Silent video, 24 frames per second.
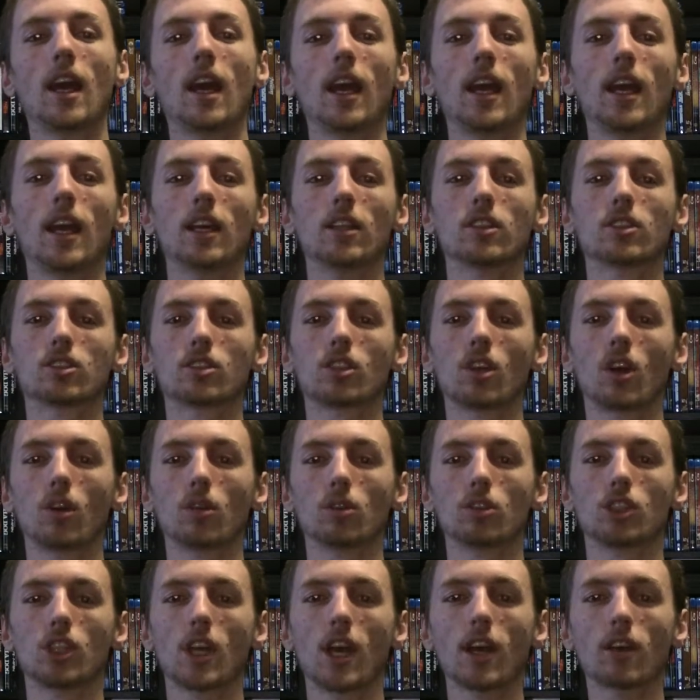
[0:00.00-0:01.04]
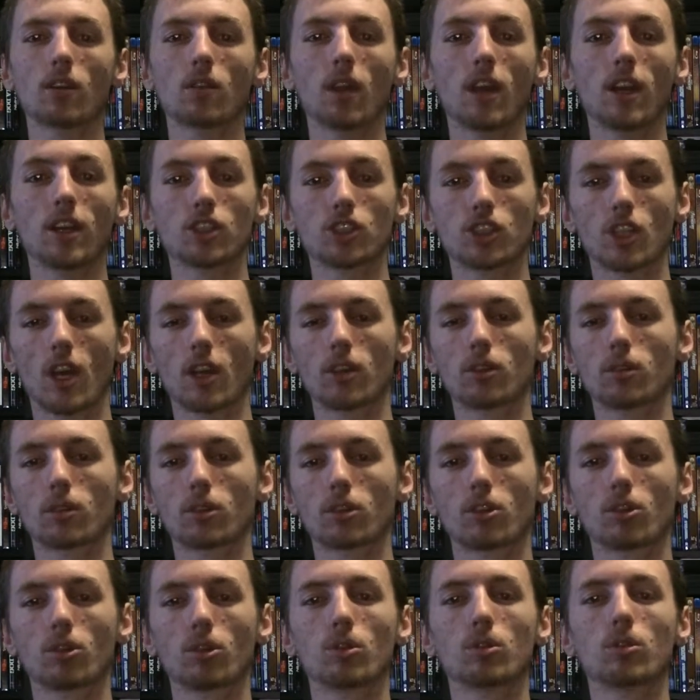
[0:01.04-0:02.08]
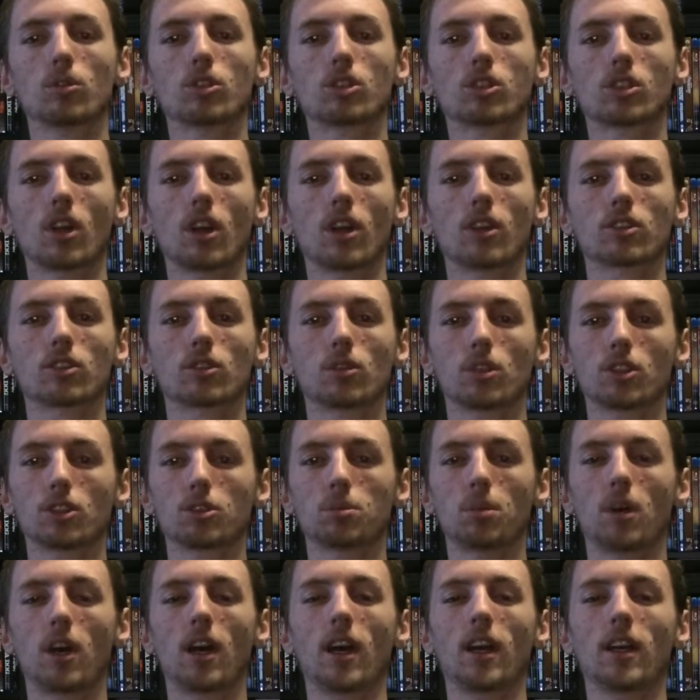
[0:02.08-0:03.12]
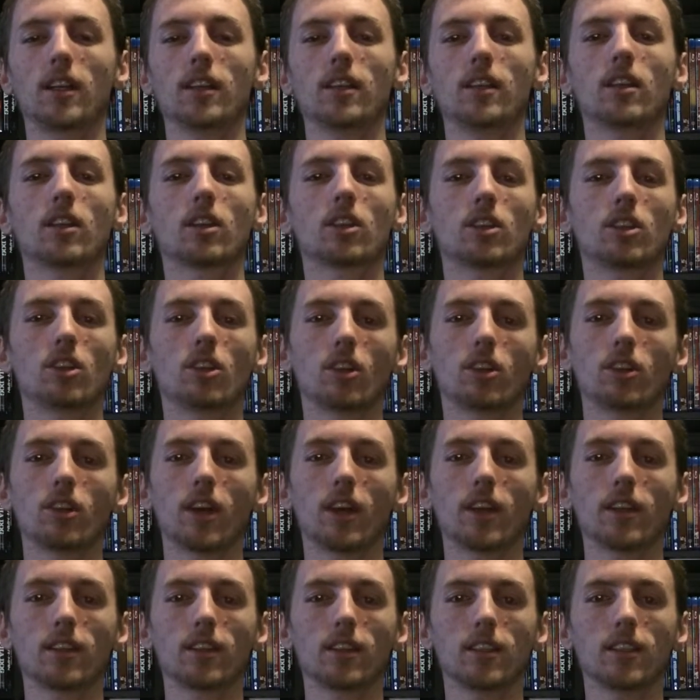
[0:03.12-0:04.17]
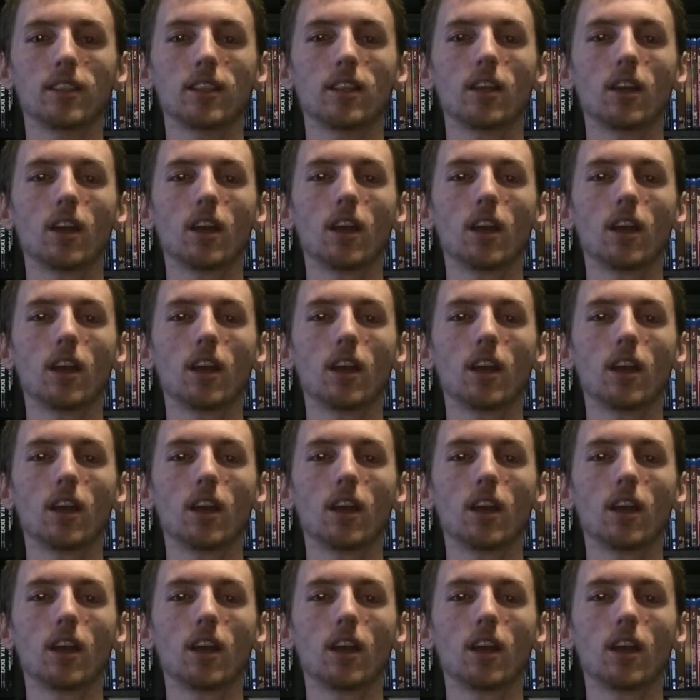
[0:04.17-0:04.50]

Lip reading: And so, Jack Ryan Shadow Recruit stars Chris Pine, Keira Knightley,